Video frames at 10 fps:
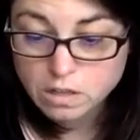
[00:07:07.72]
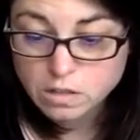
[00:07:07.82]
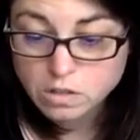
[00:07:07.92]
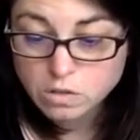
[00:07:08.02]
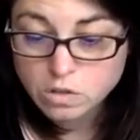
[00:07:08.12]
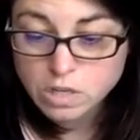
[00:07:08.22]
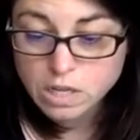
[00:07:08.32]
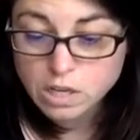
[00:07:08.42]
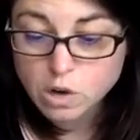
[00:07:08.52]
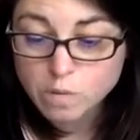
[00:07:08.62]
So you can
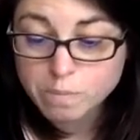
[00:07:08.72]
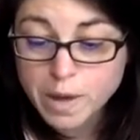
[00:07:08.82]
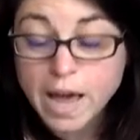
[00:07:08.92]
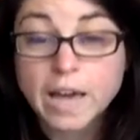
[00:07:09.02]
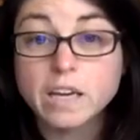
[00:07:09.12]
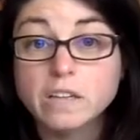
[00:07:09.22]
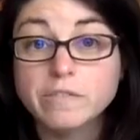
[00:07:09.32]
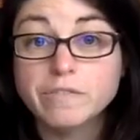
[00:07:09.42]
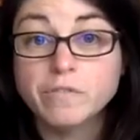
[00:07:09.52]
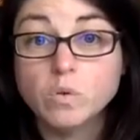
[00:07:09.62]
go back and
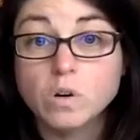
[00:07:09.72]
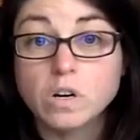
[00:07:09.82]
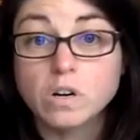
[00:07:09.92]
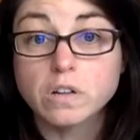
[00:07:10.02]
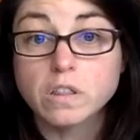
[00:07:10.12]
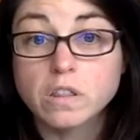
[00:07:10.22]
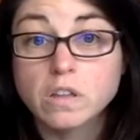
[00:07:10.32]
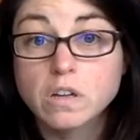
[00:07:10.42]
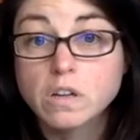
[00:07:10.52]
forth